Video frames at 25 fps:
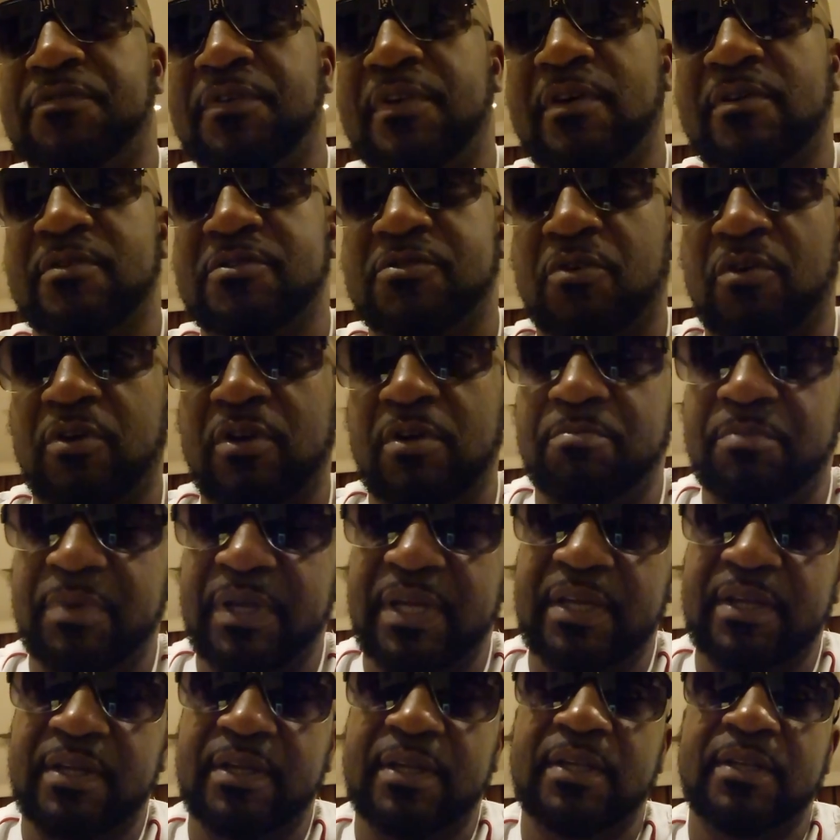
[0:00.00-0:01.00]
video is going to
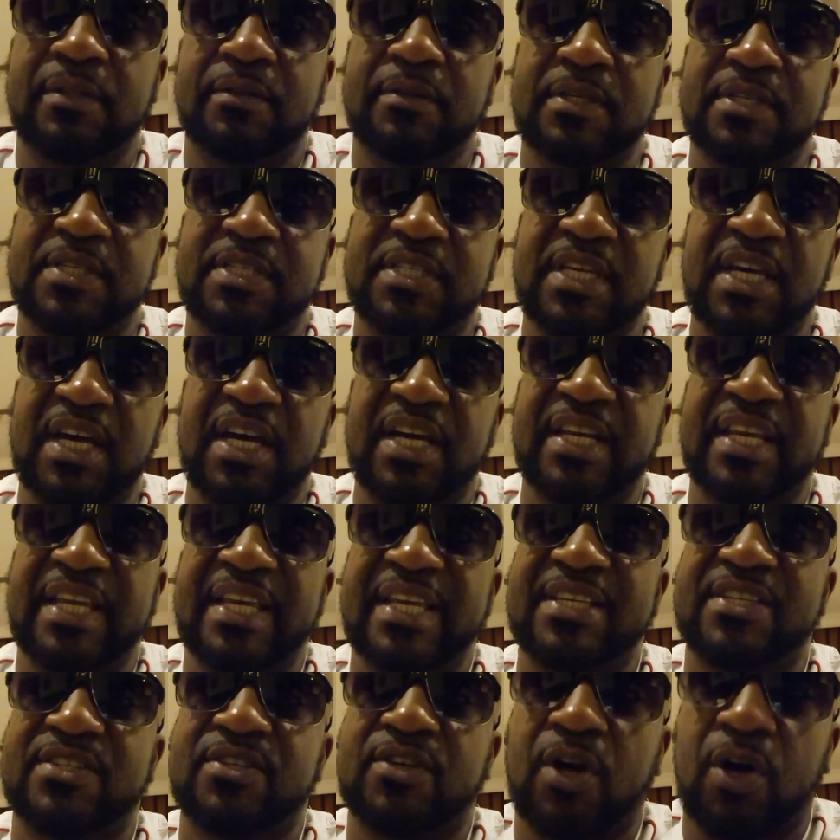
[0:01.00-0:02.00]
be The Sun
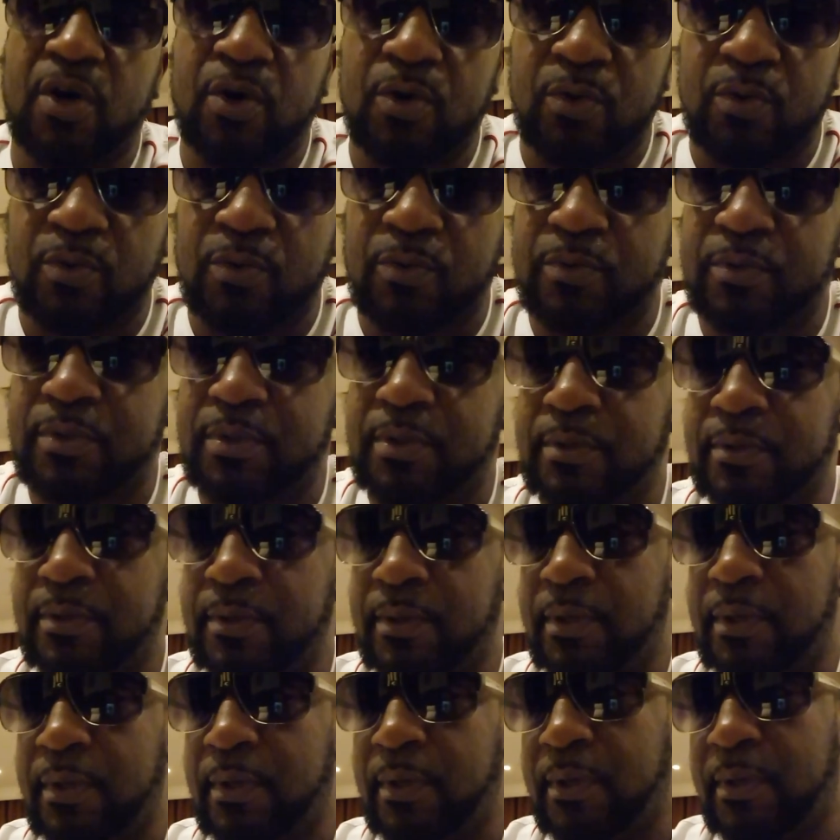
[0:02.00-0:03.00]
is Cold.
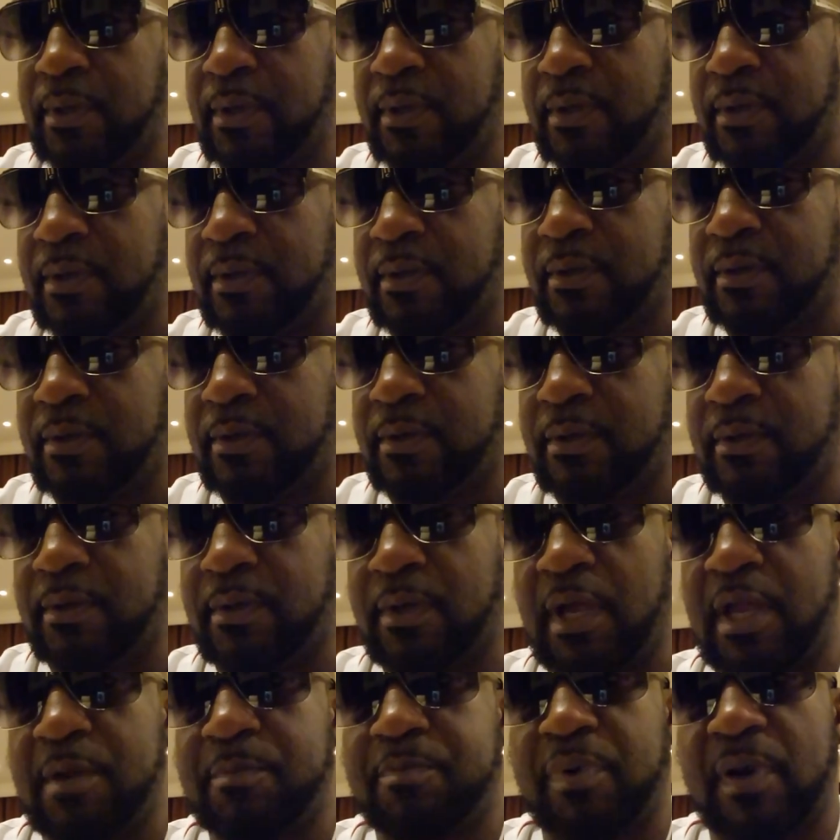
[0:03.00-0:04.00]

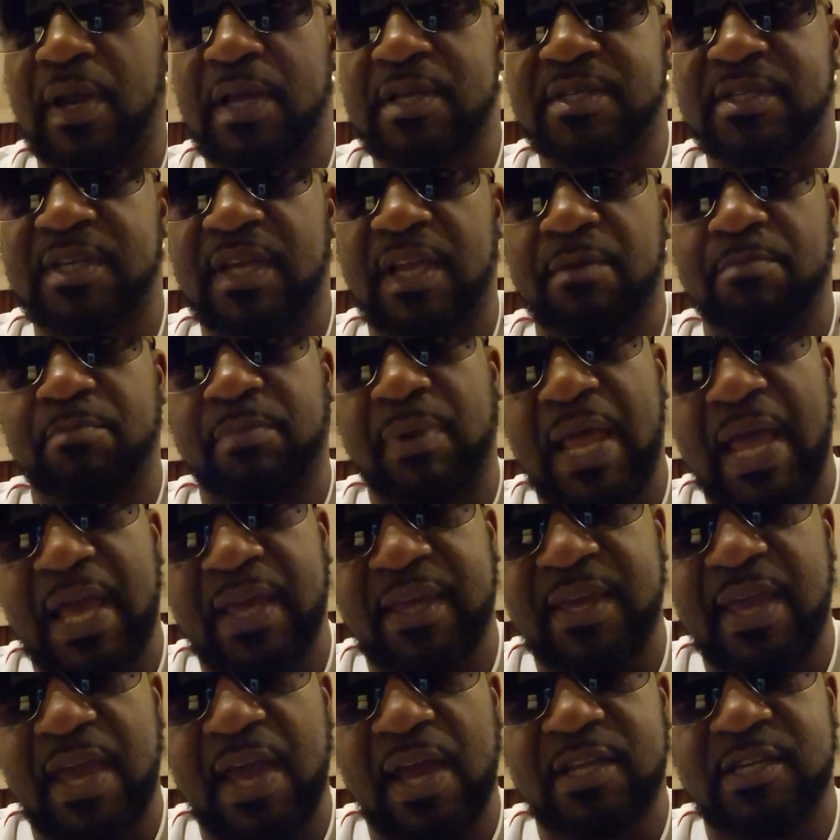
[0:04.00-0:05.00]
Now, you're probably saying,
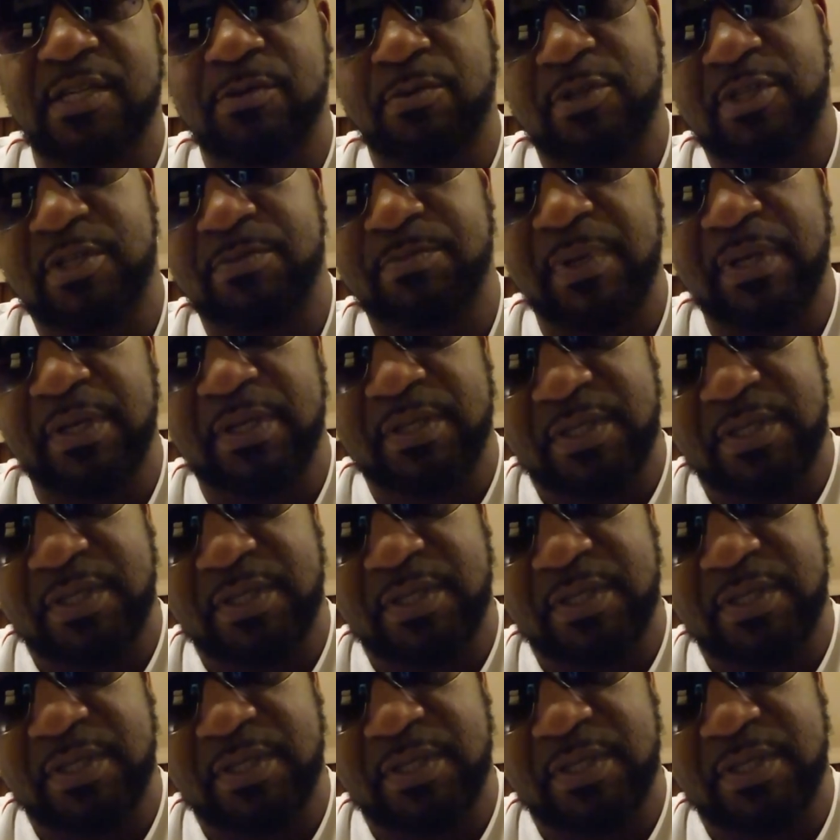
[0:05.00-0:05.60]
Blackatcha, what you mean